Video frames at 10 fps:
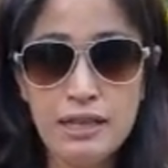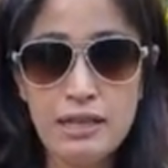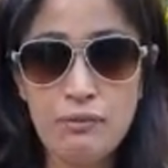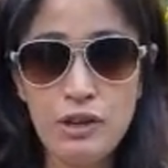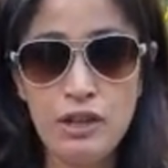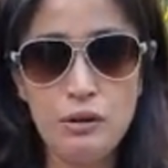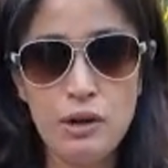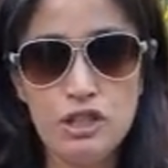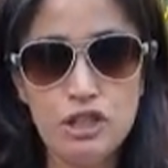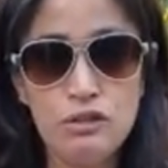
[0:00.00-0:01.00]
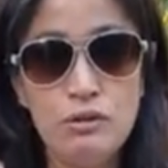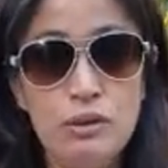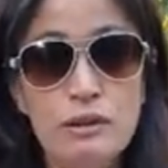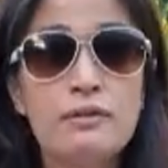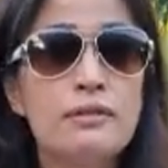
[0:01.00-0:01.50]
to the video where I show you
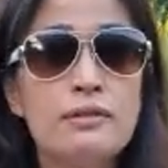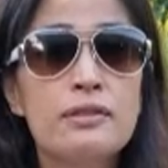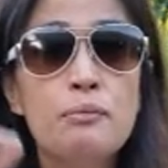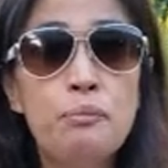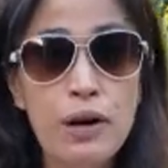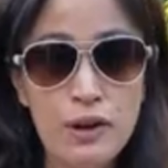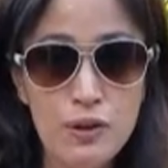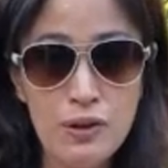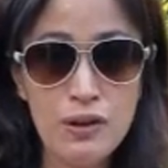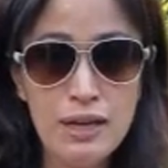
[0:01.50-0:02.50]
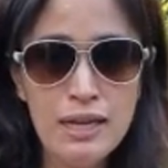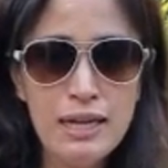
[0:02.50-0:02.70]
the buckle.